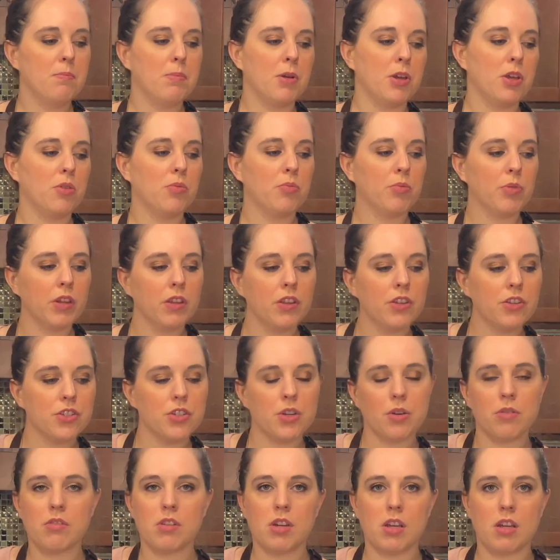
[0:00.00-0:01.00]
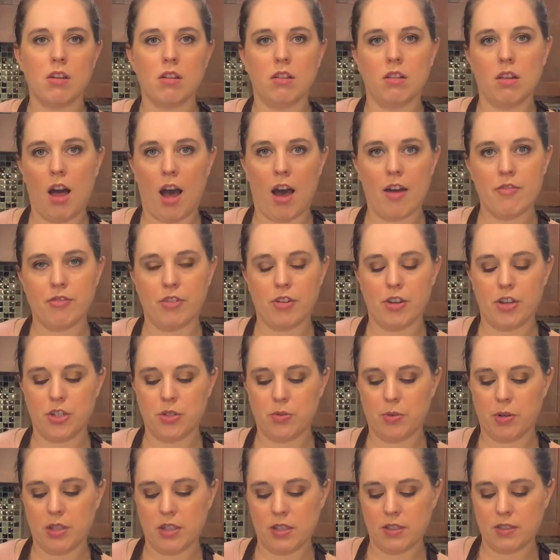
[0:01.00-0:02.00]
but you really don't need a lot for each
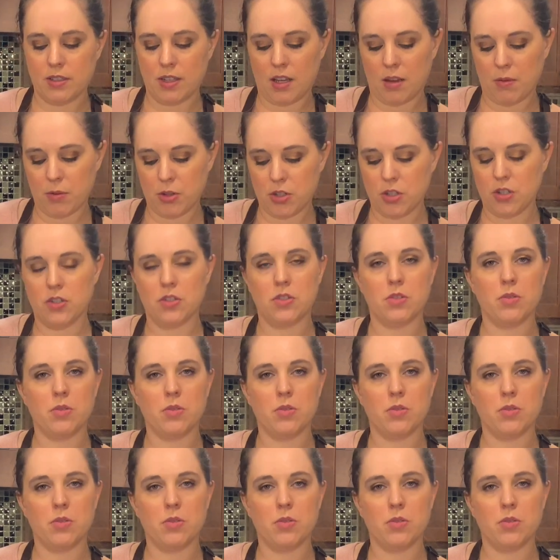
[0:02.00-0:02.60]
one of these sandwiches,